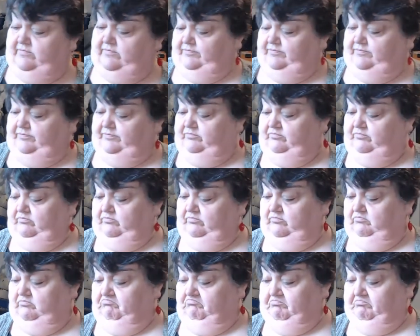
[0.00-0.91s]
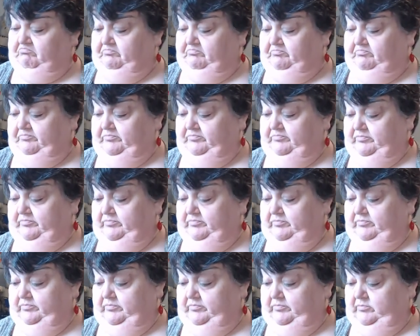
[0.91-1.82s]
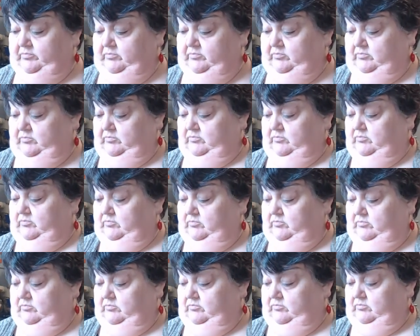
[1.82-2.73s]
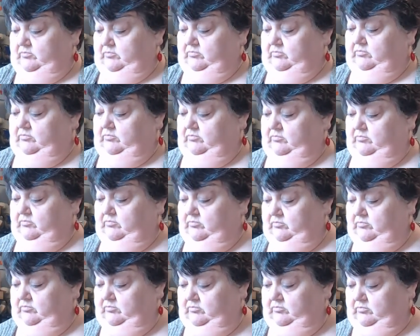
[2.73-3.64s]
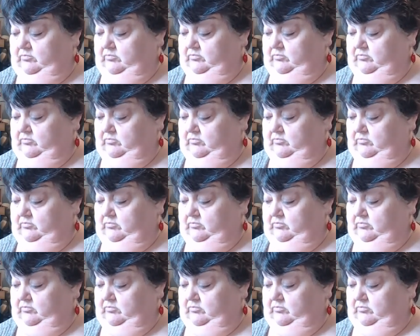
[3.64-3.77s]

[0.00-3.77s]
(no one is talking)